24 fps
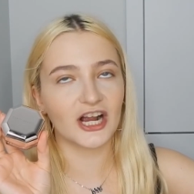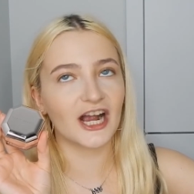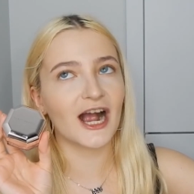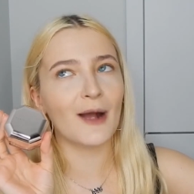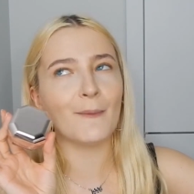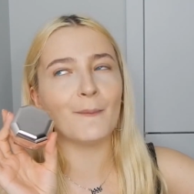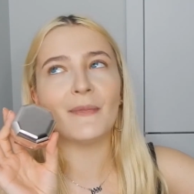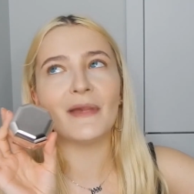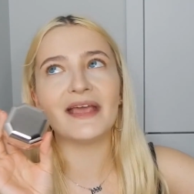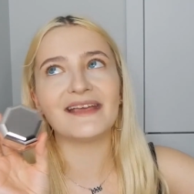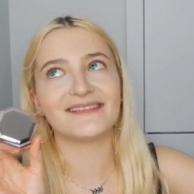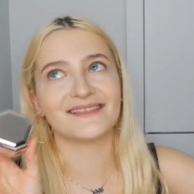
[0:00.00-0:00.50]

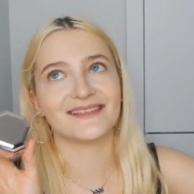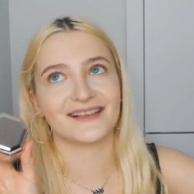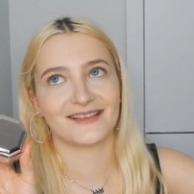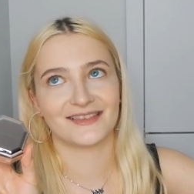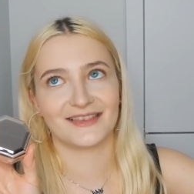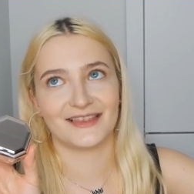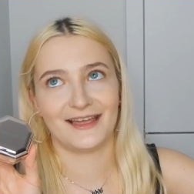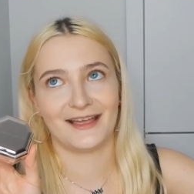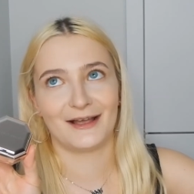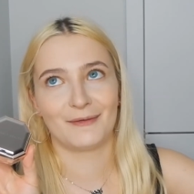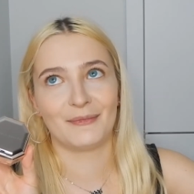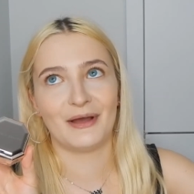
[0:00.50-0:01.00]
amazing
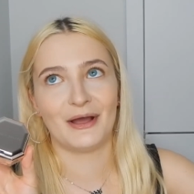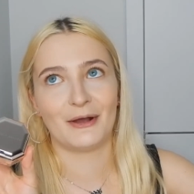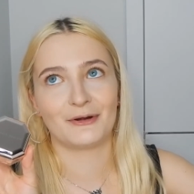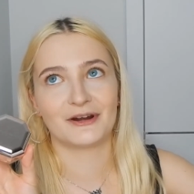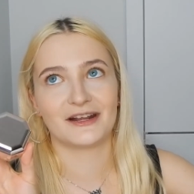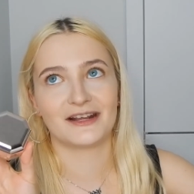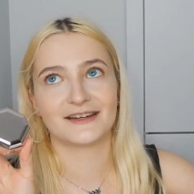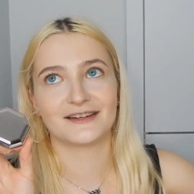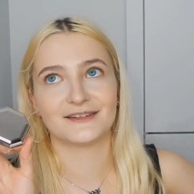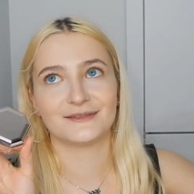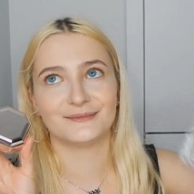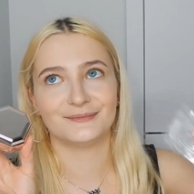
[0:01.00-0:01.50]
thing about
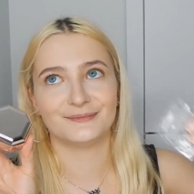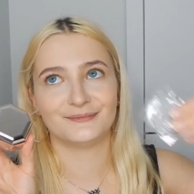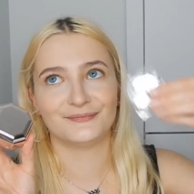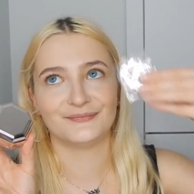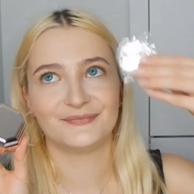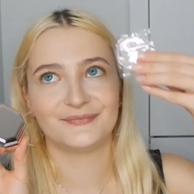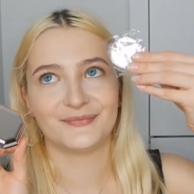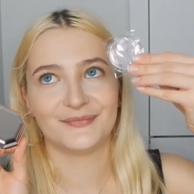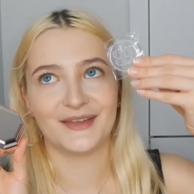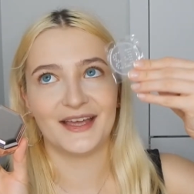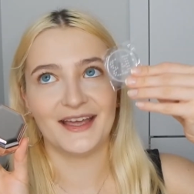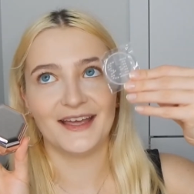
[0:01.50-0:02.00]
it.
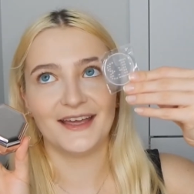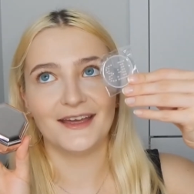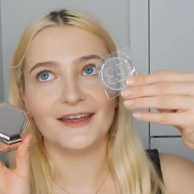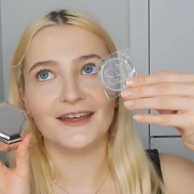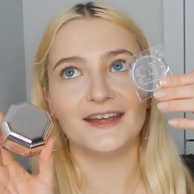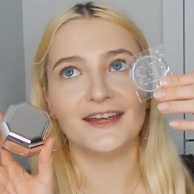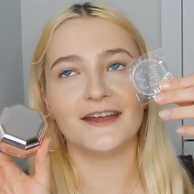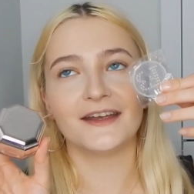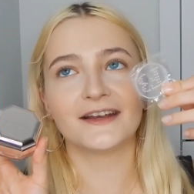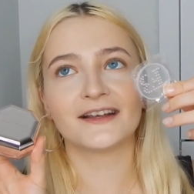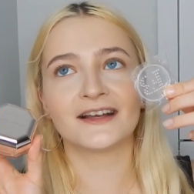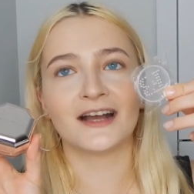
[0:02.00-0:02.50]

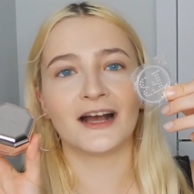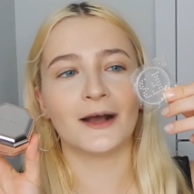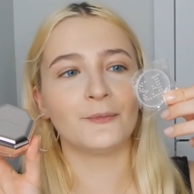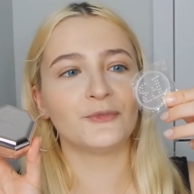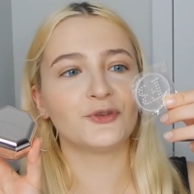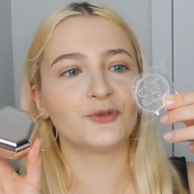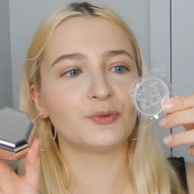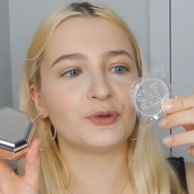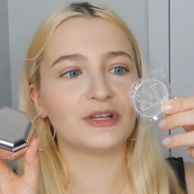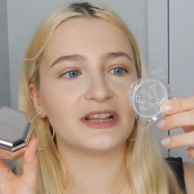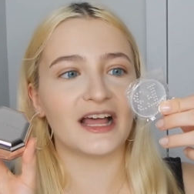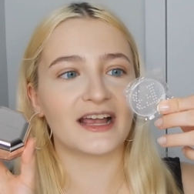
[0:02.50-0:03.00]
It
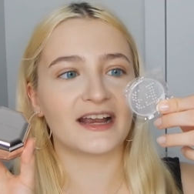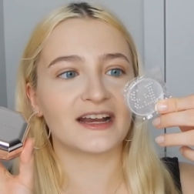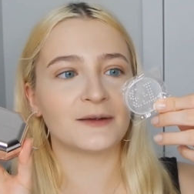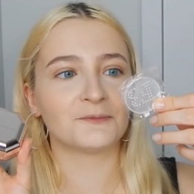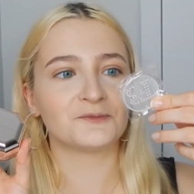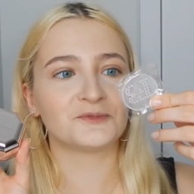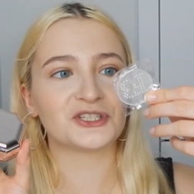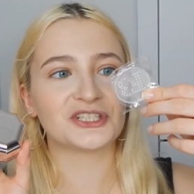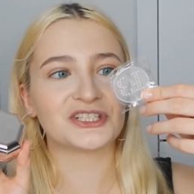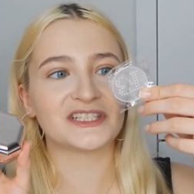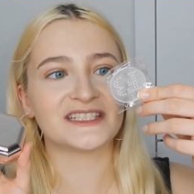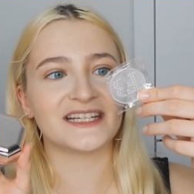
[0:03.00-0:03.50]
comes with like a
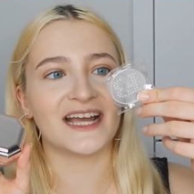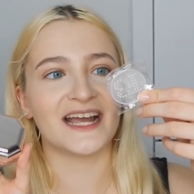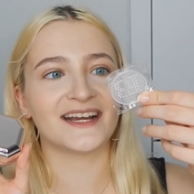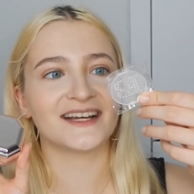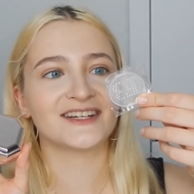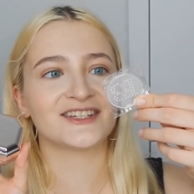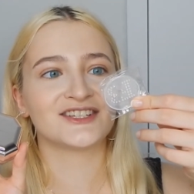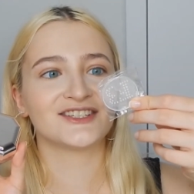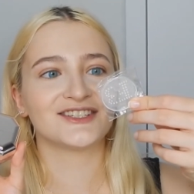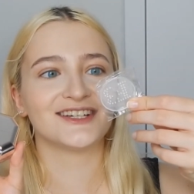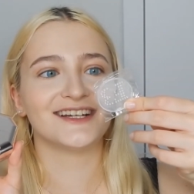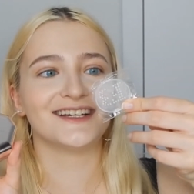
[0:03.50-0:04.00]

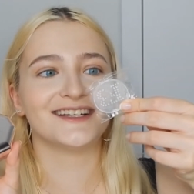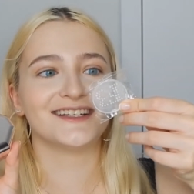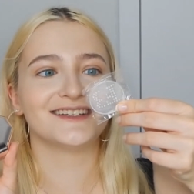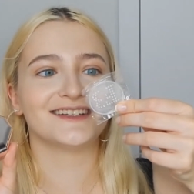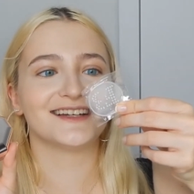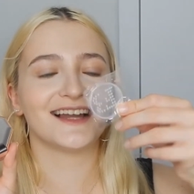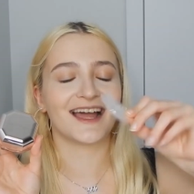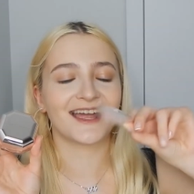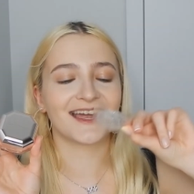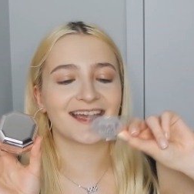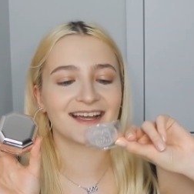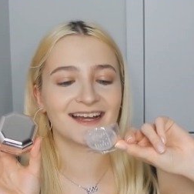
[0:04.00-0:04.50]

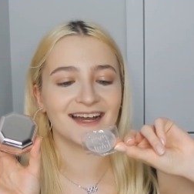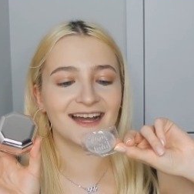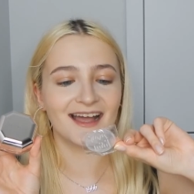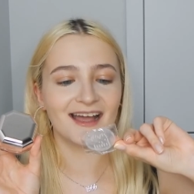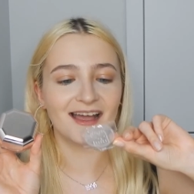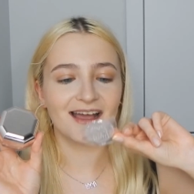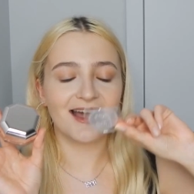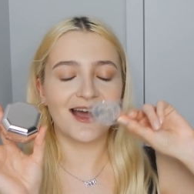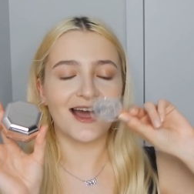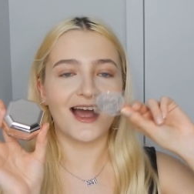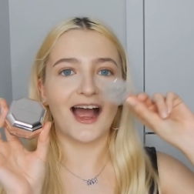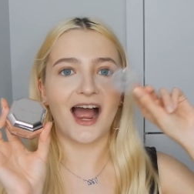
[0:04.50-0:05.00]
protection, like
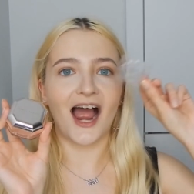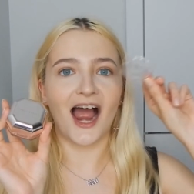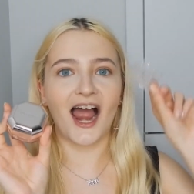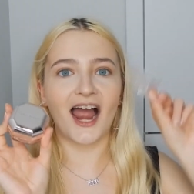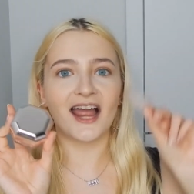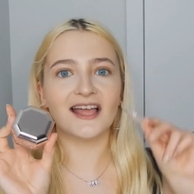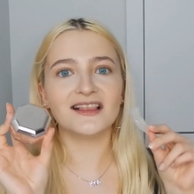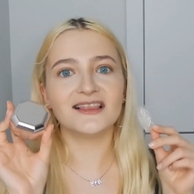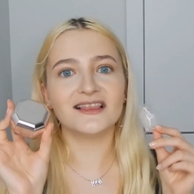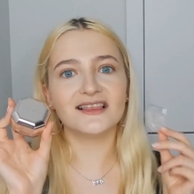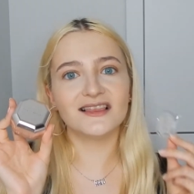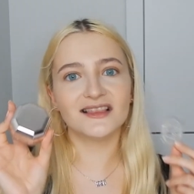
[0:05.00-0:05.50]

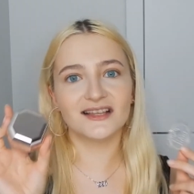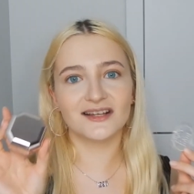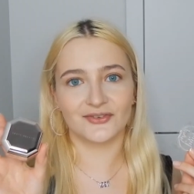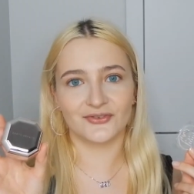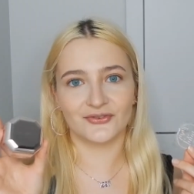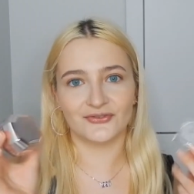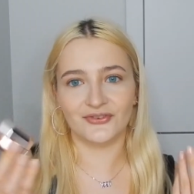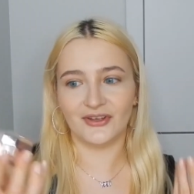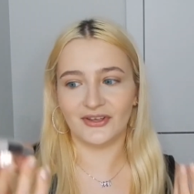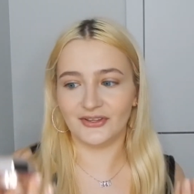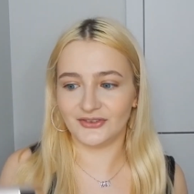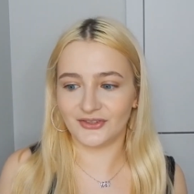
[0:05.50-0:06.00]
I
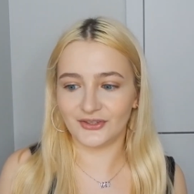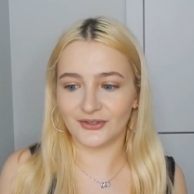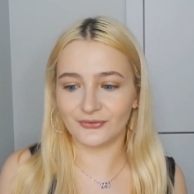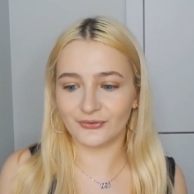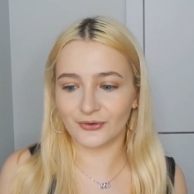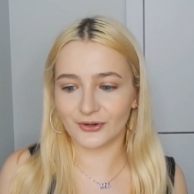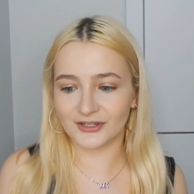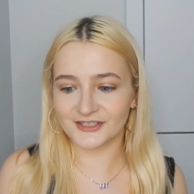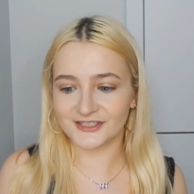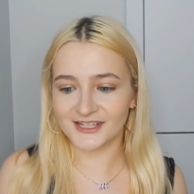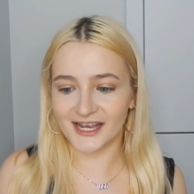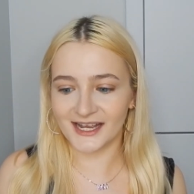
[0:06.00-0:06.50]
love Fenty
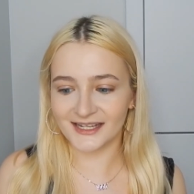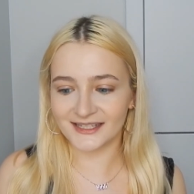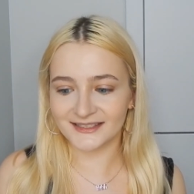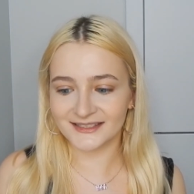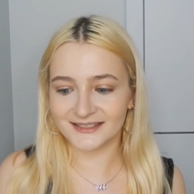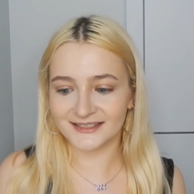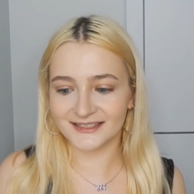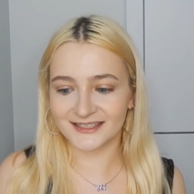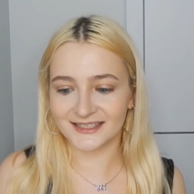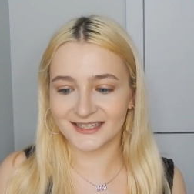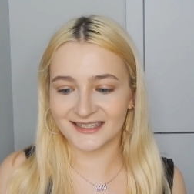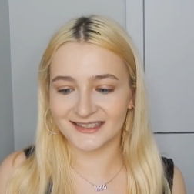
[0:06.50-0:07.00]
for
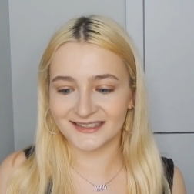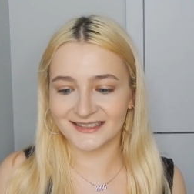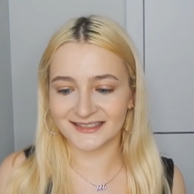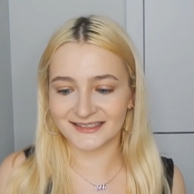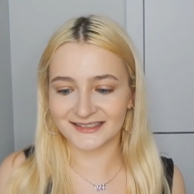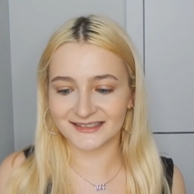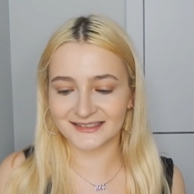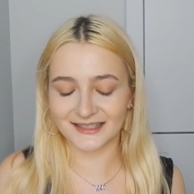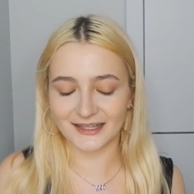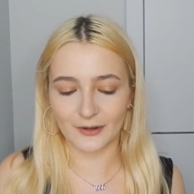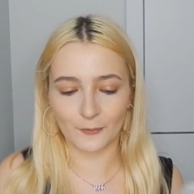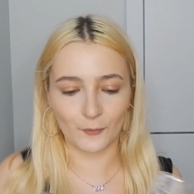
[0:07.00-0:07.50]
that
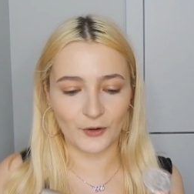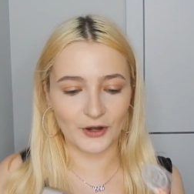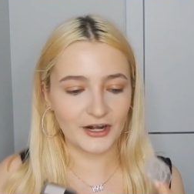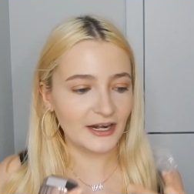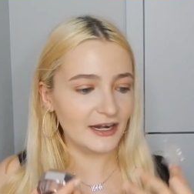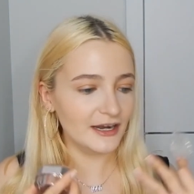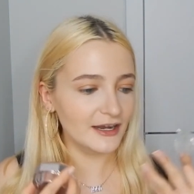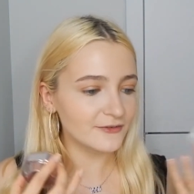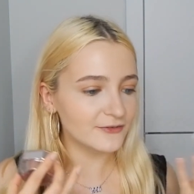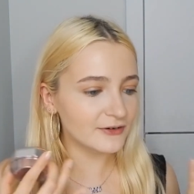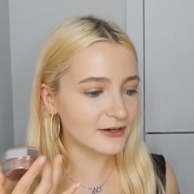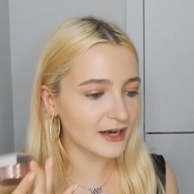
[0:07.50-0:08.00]
because
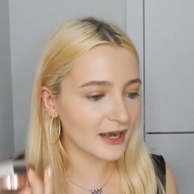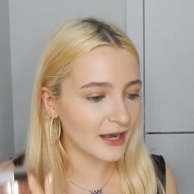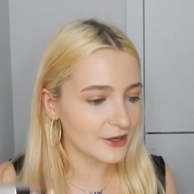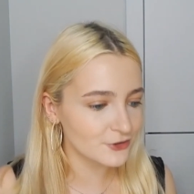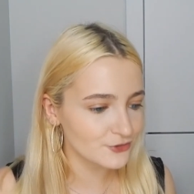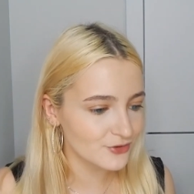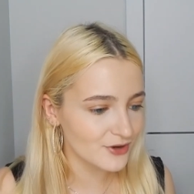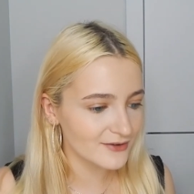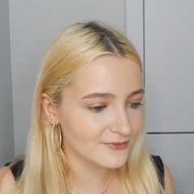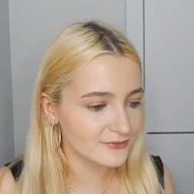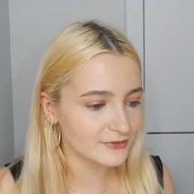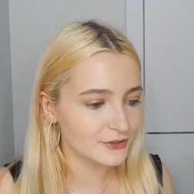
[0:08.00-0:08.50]
whenever I
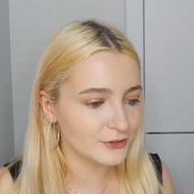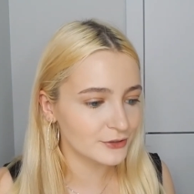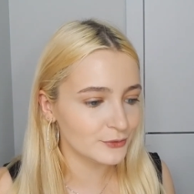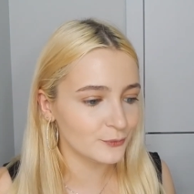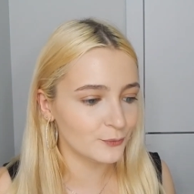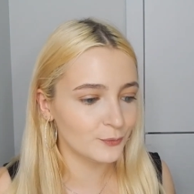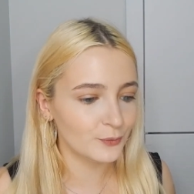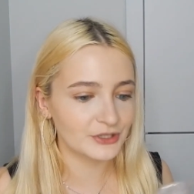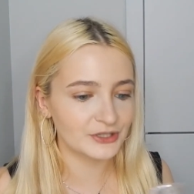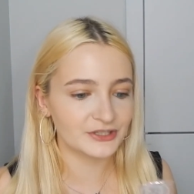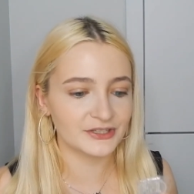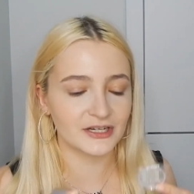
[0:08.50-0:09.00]
travel
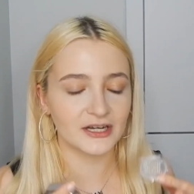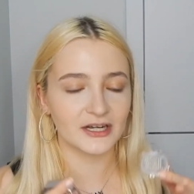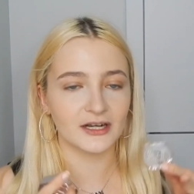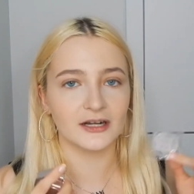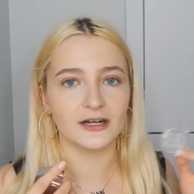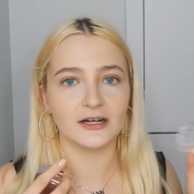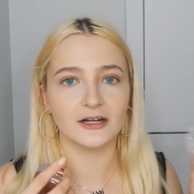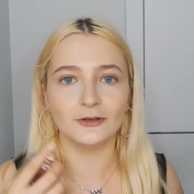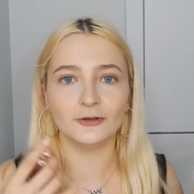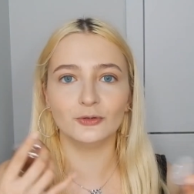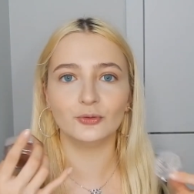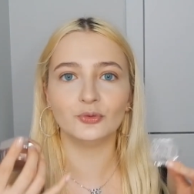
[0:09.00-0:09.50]
with
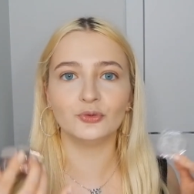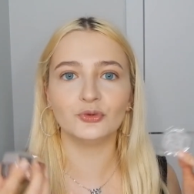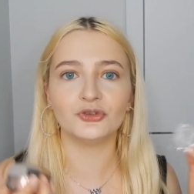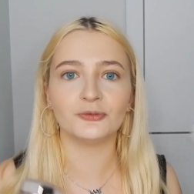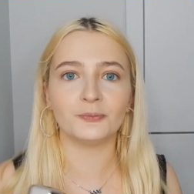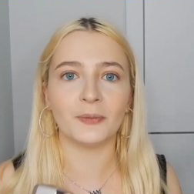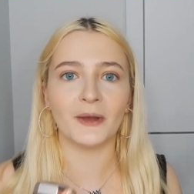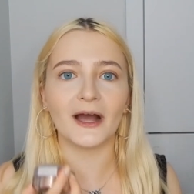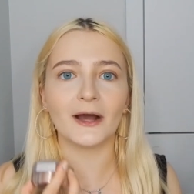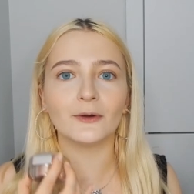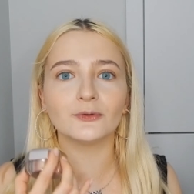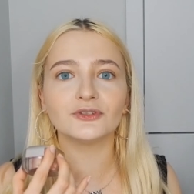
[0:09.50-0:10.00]
a loose
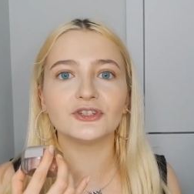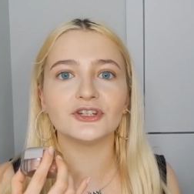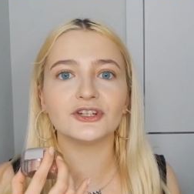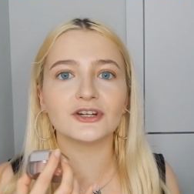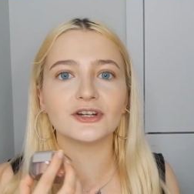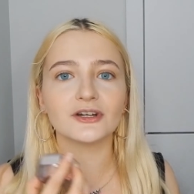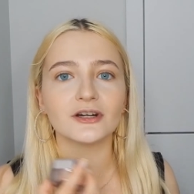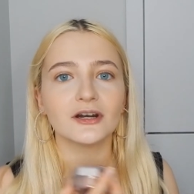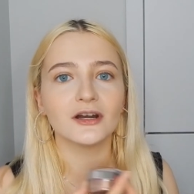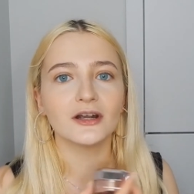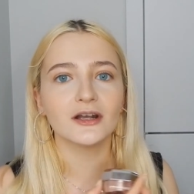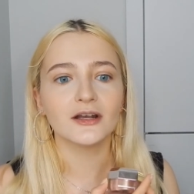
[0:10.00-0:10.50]

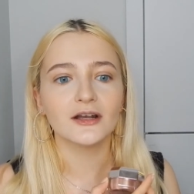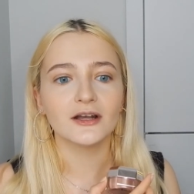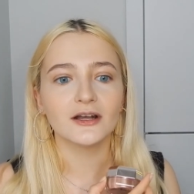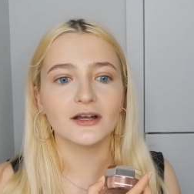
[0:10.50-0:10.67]
powder,